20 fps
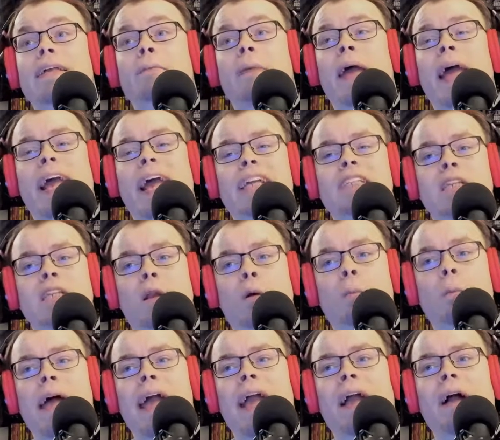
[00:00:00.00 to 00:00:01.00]
Paige and
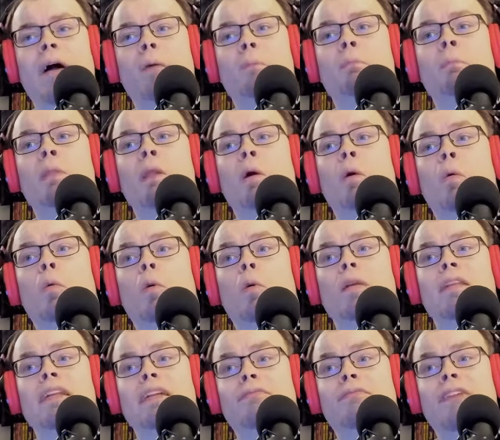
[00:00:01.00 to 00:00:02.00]
Omega
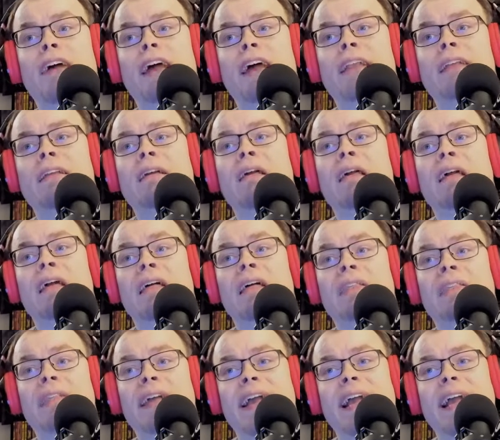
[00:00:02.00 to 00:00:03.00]
will defend
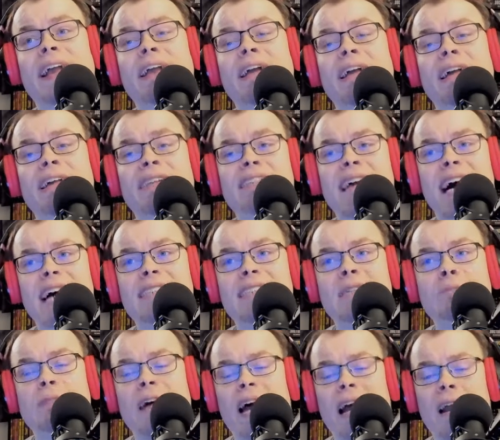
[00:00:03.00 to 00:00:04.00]
the tag
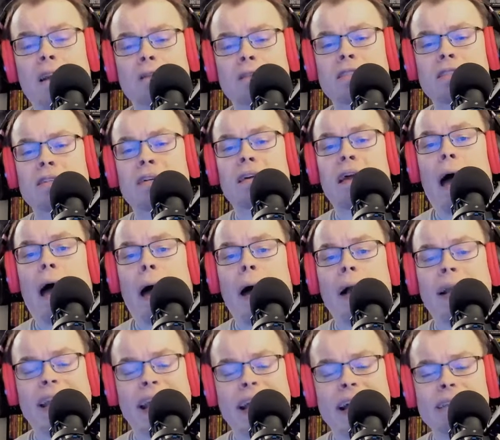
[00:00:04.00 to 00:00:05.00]
team titles
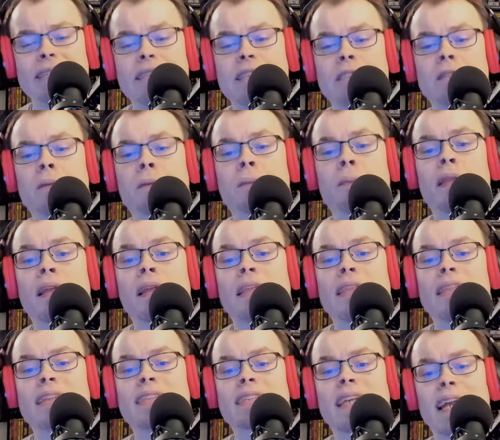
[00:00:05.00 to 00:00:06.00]
against
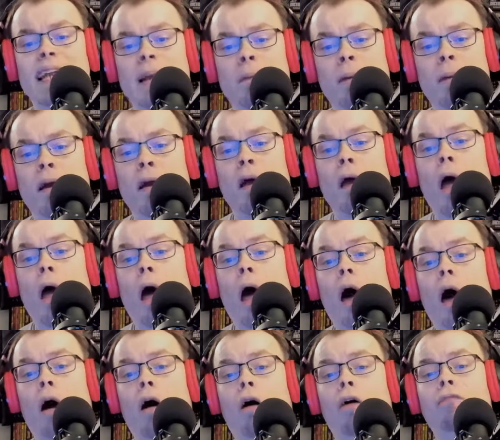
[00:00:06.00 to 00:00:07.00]
the team
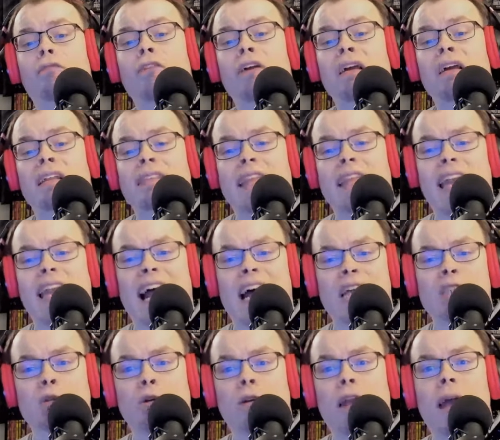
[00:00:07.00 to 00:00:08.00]
of the
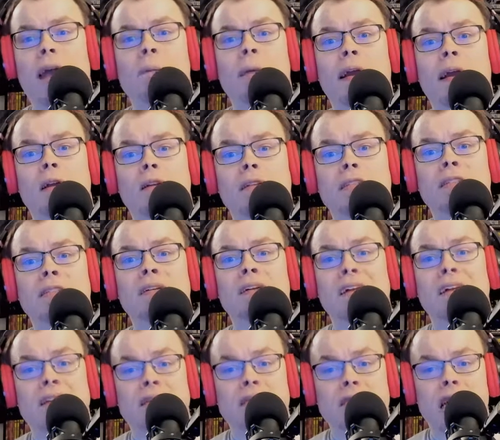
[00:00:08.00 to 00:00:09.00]
Natural Nightmares,
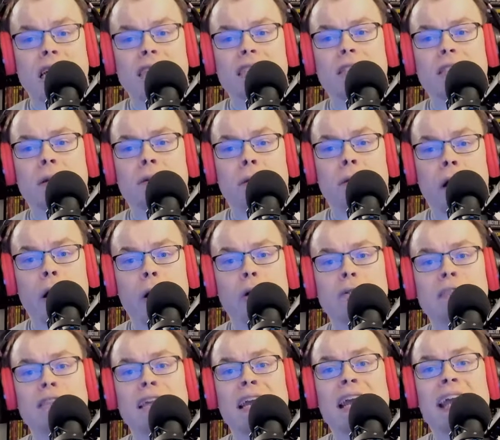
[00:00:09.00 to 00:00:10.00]
Dustin
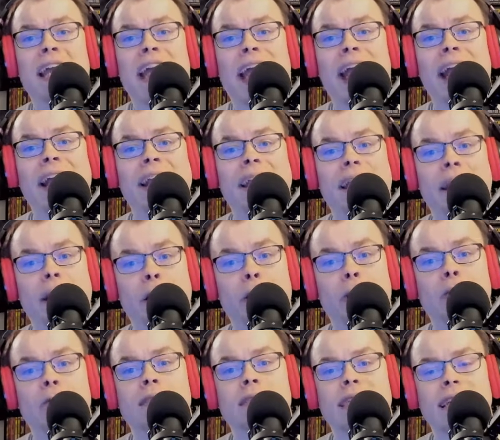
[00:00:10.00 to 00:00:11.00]
Rhodes and
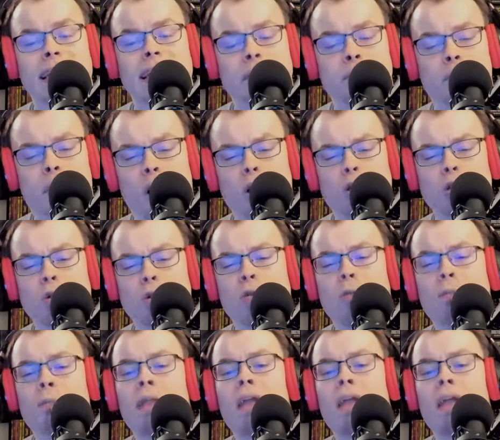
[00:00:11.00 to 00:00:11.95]
QT Marshall.